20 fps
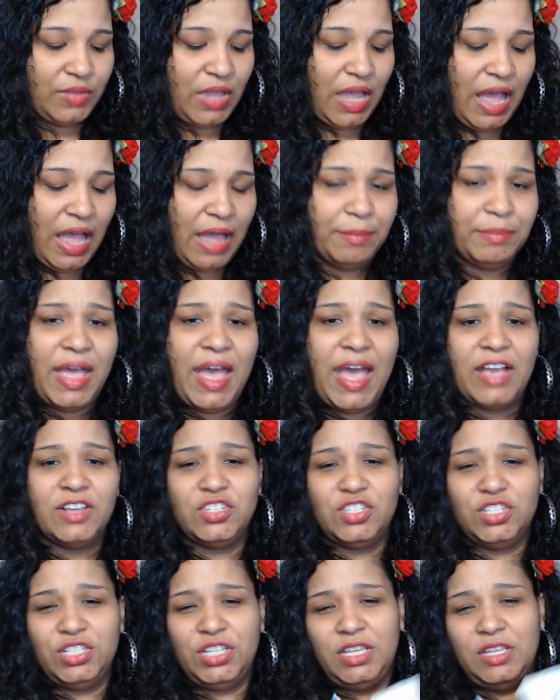I'm
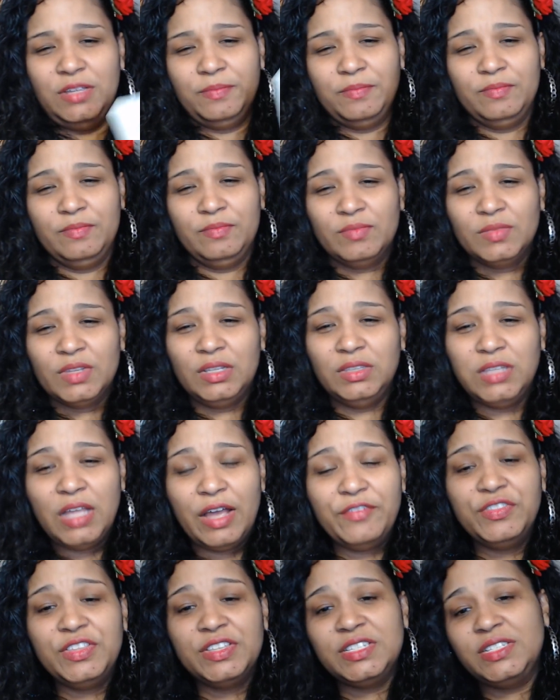actually
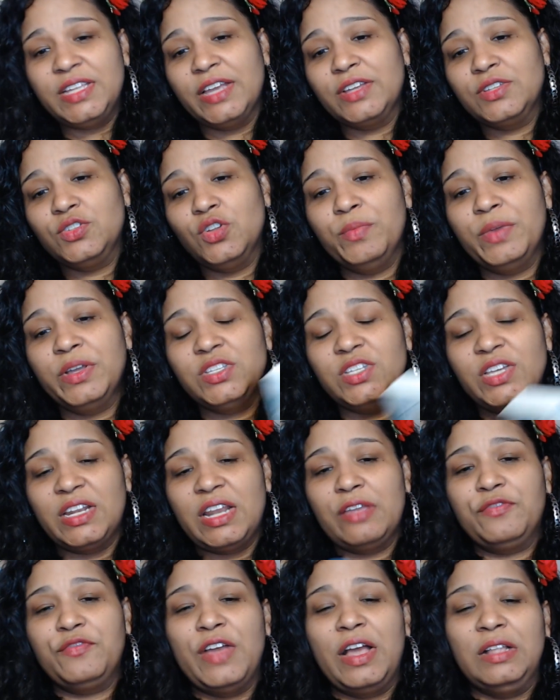love this deck so much, and
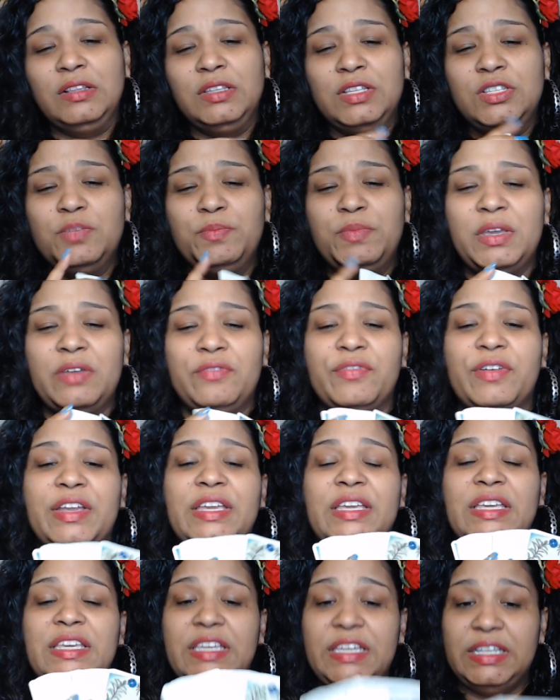I found it to be a very
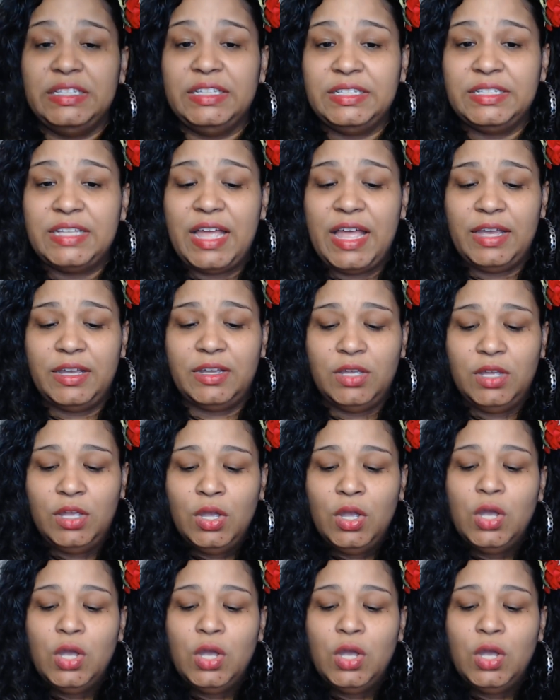healing deck.